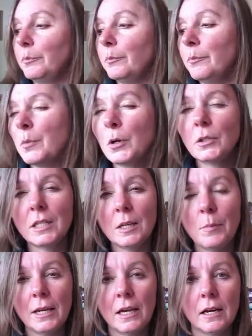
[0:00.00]
mostly
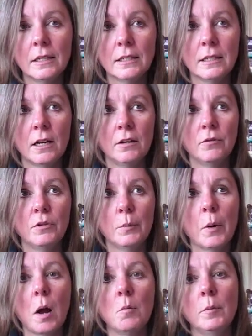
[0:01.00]
because of the
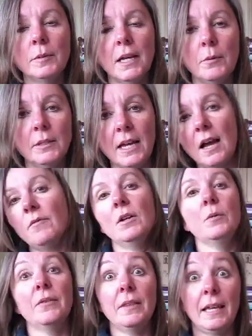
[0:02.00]
problems I was
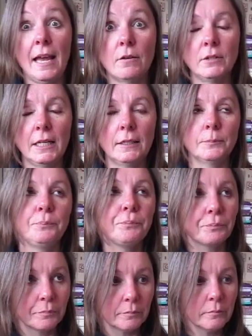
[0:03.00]
having with the counting.
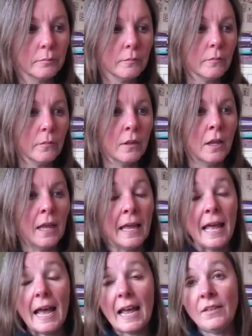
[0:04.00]

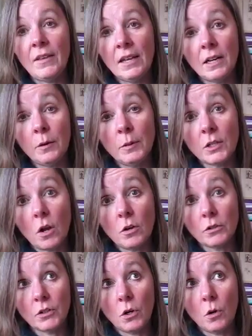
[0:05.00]
And then I was
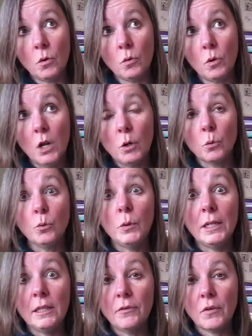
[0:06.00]
also
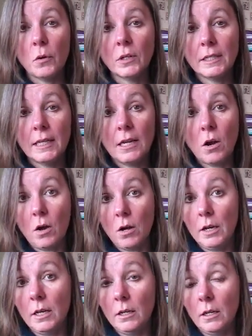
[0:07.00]
really focusing
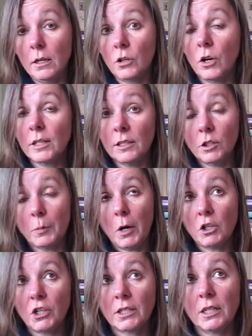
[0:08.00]
on a cross stitch
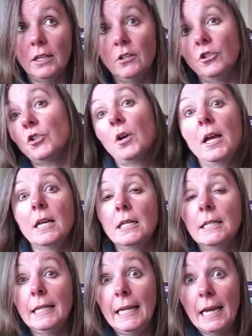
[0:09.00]
project and trying
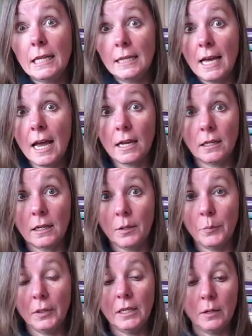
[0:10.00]
to get that
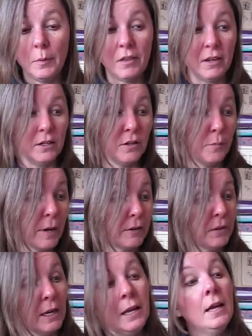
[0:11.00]
completed by the end of the
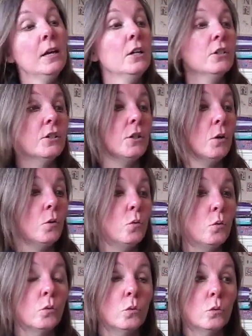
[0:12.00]
month. So